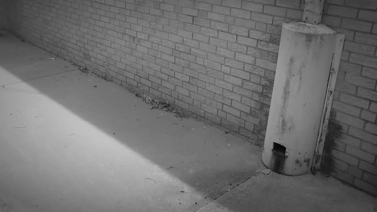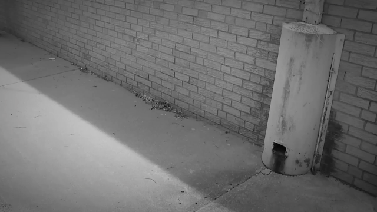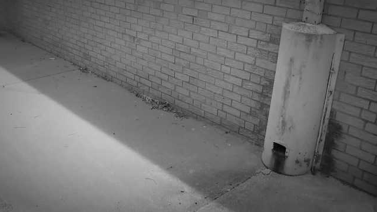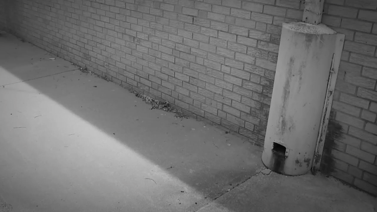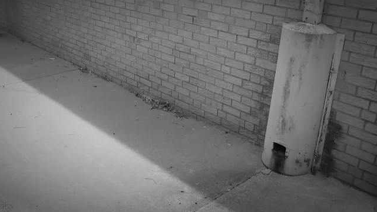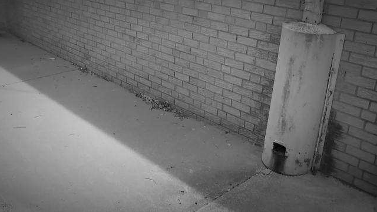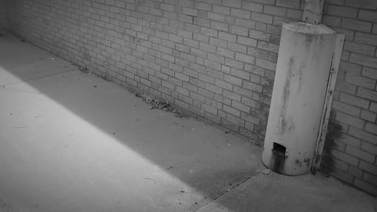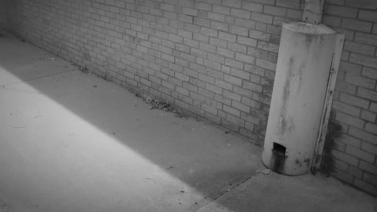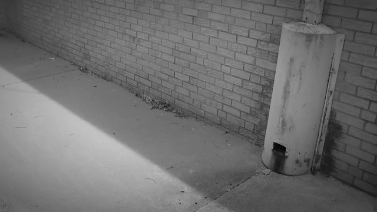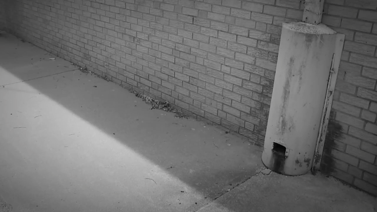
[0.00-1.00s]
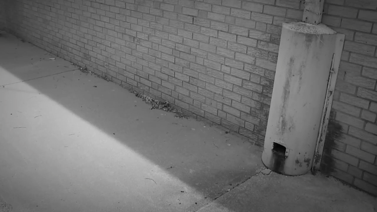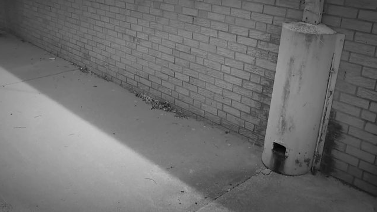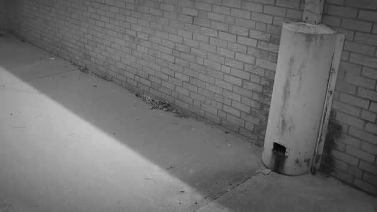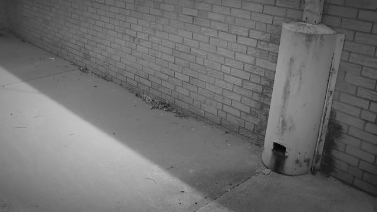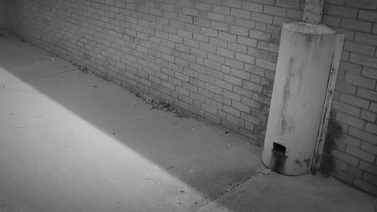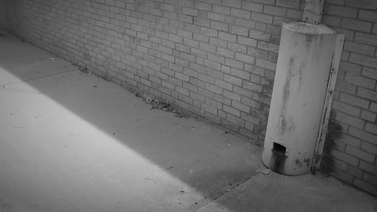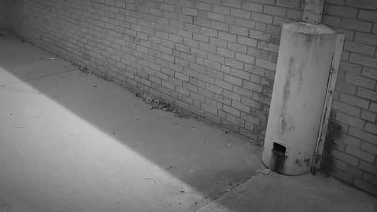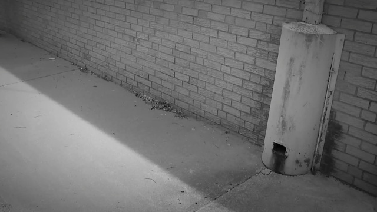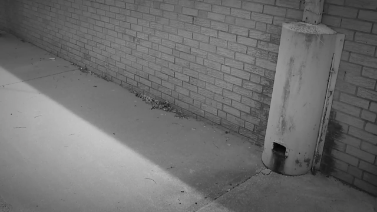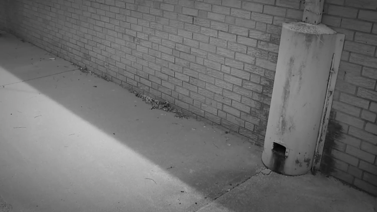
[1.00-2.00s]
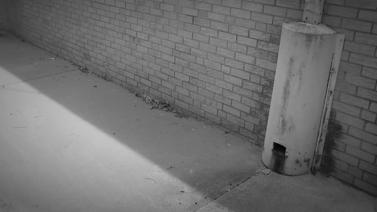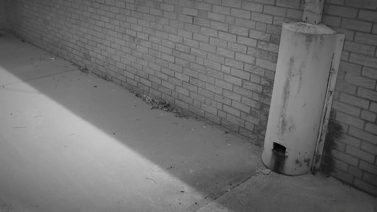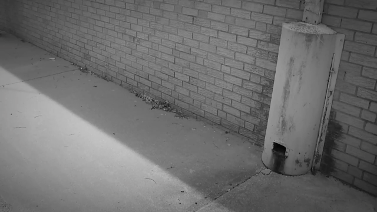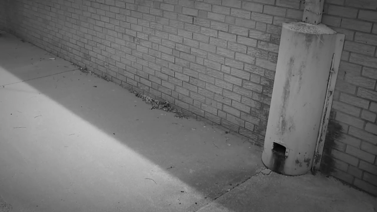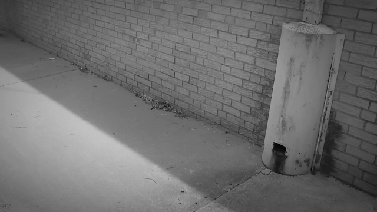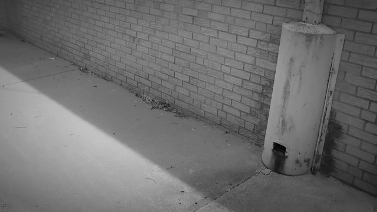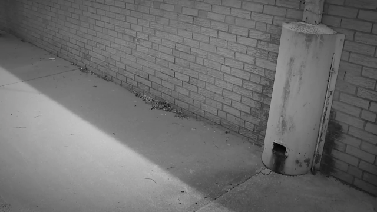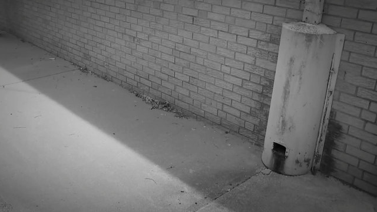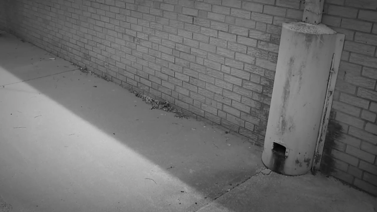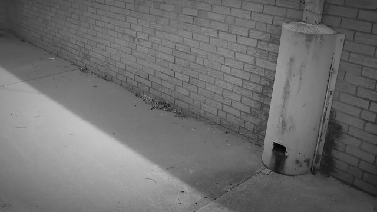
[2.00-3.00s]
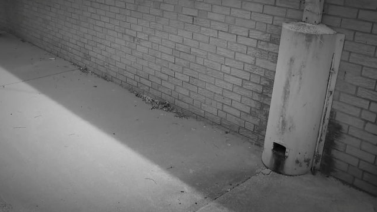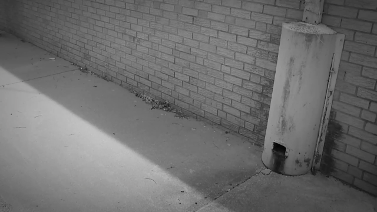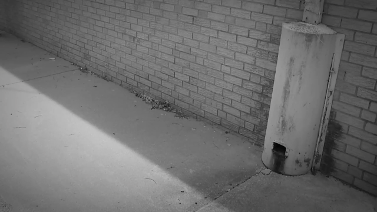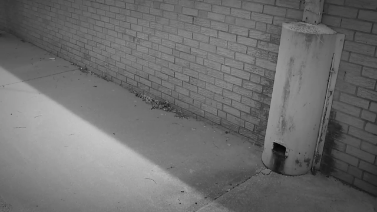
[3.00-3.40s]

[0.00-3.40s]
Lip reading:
(no speaker visible)